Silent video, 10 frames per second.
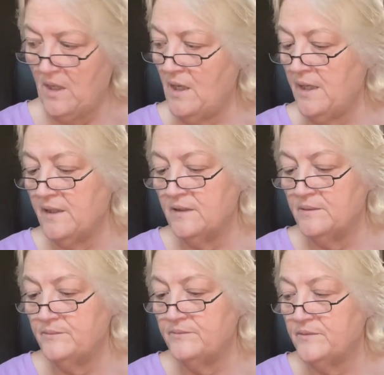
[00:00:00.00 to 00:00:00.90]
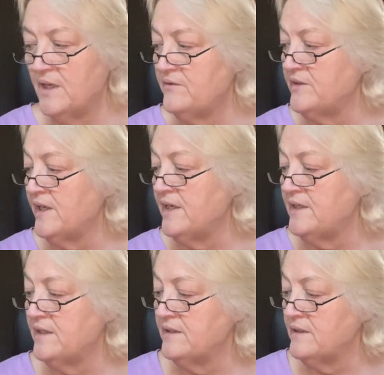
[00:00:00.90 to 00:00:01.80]
I um haven't ate
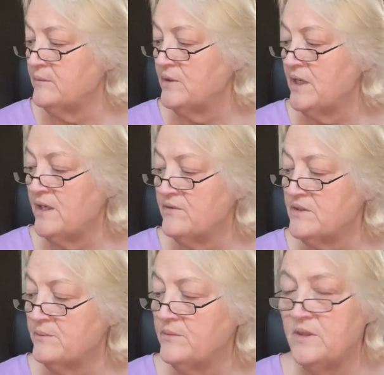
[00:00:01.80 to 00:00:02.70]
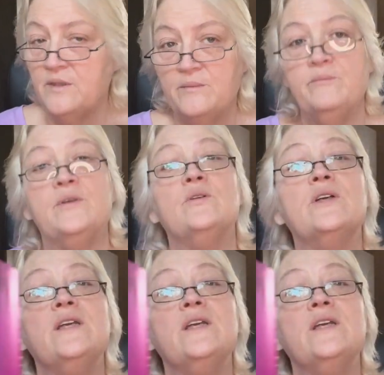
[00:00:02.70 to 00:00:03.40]
anything, but I have some milk